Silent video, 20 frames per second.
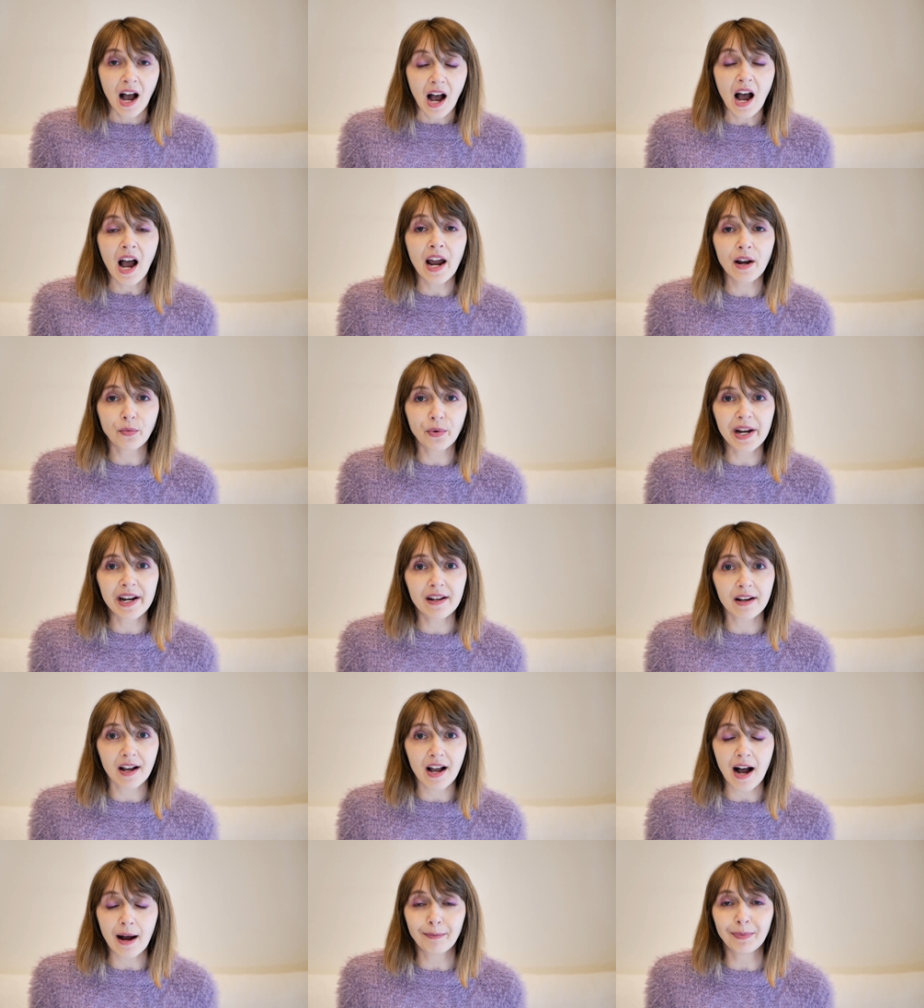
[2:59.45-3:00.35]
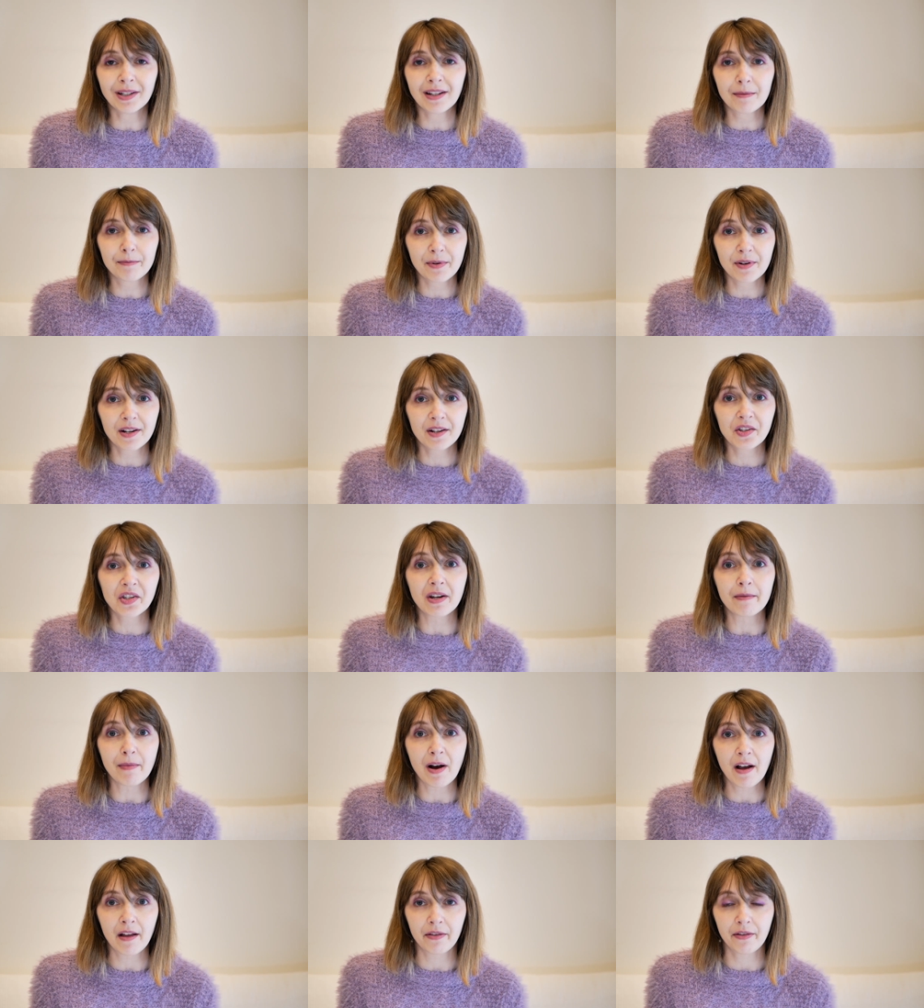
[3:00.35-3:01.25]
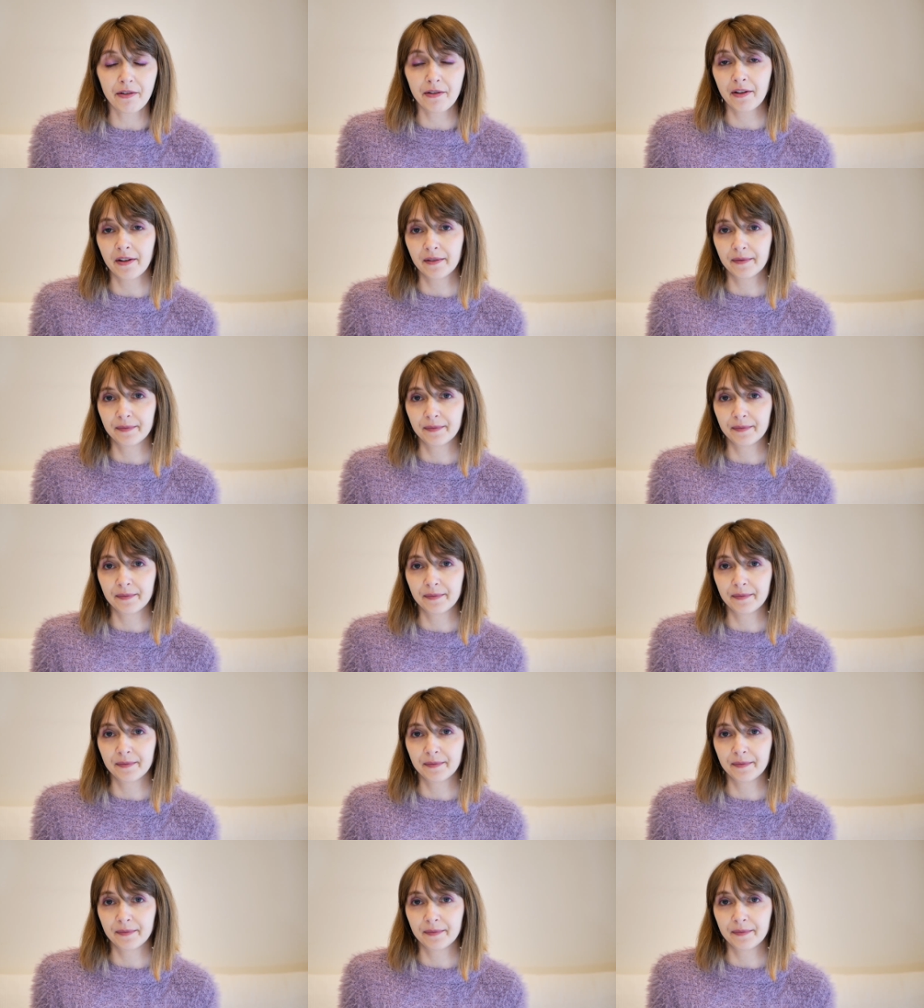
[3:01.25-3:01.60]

I read a couple of books a month.